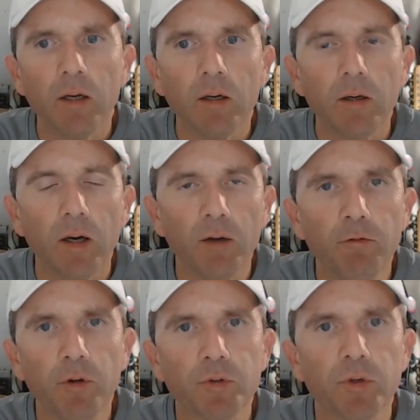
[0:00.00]

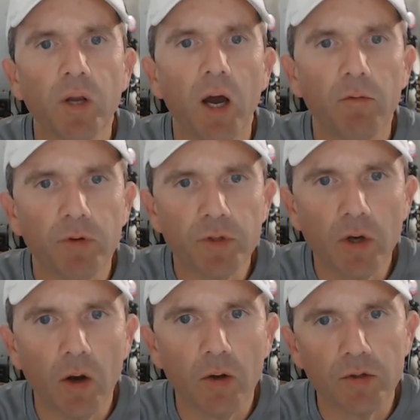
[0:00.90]
unfiltered conference
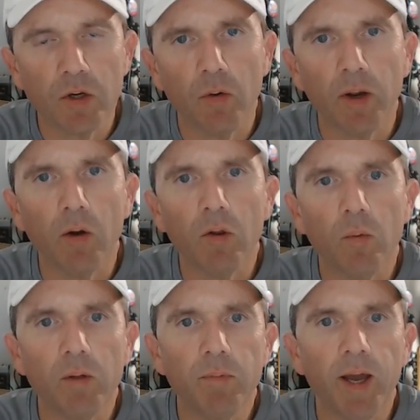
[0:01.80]
calls going all the
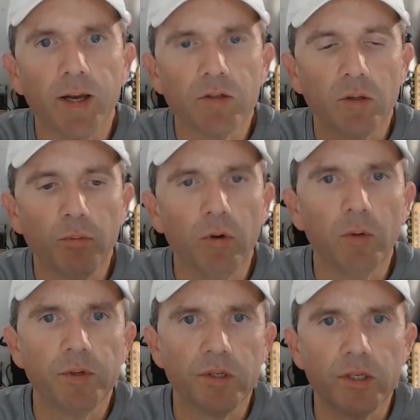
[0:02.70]
way back to the point
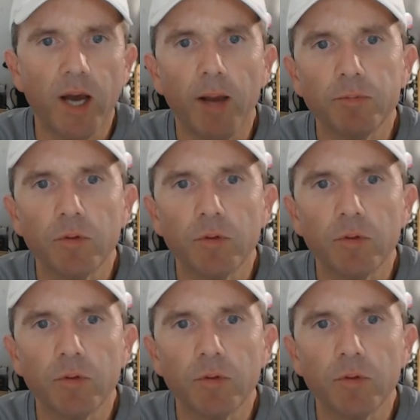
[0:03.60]
we stopped,